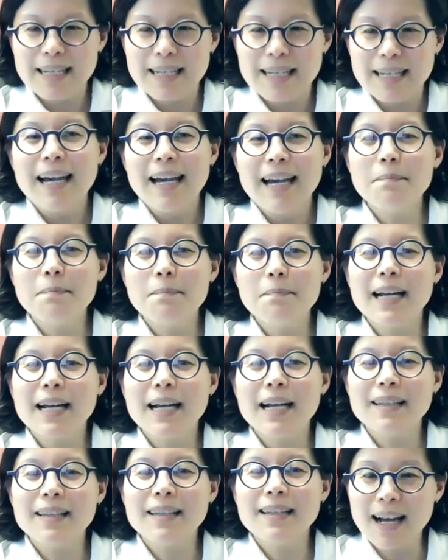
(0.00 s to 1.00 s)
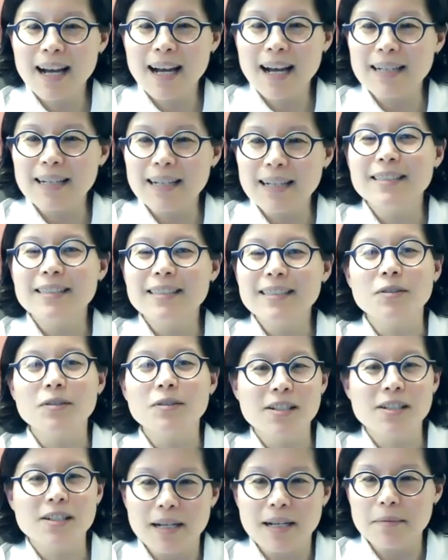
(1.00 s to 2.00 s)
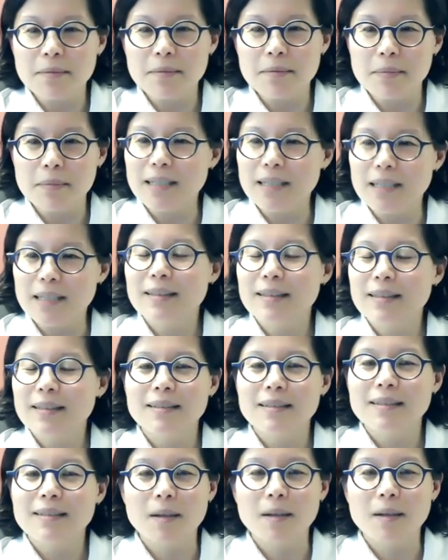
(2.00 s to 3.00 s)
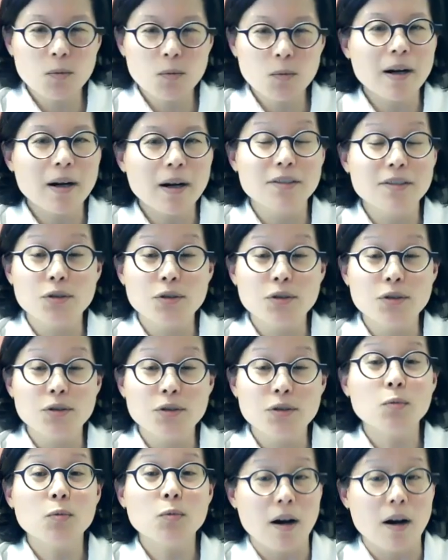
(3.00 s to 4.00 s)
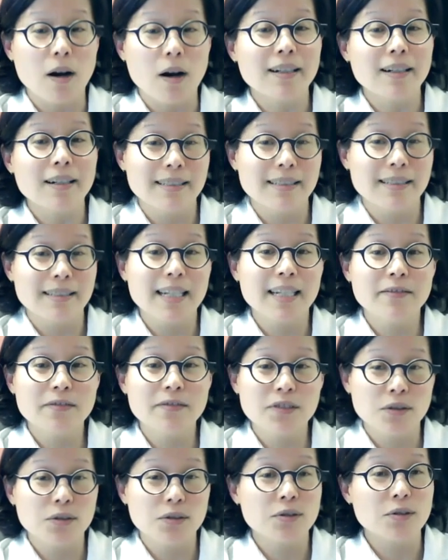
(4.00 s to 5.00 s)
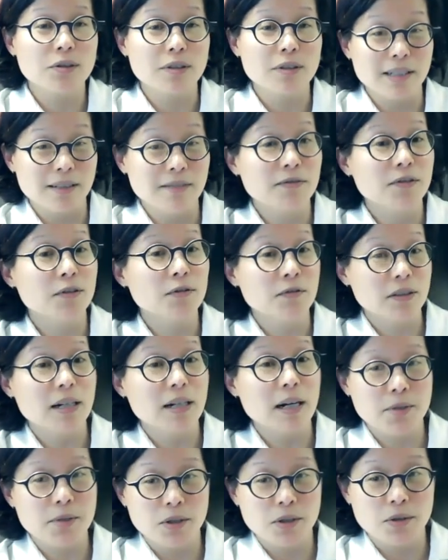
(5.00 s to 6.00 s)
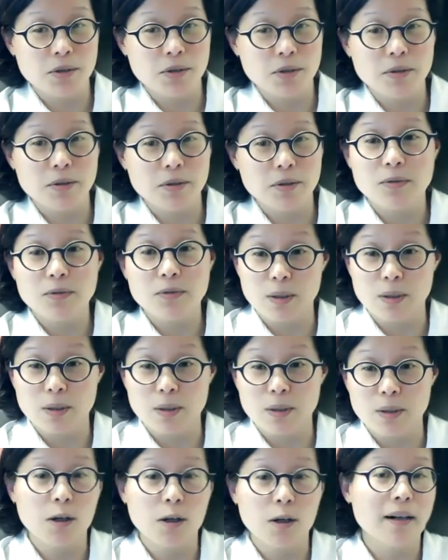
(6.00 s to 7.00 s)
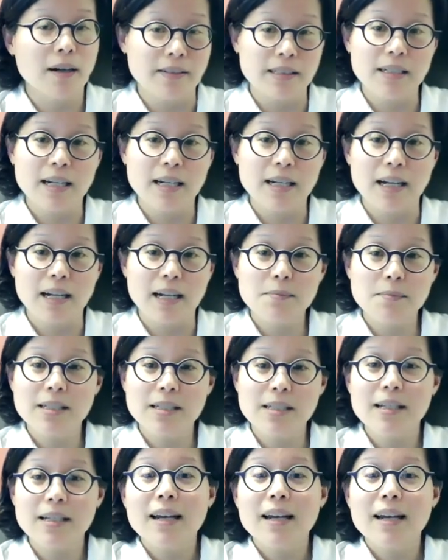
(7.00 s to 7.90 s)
And by that, you know, this is what I mean. Number one, you should walk on the day of surgery if you feel up to it, with help oftentimes.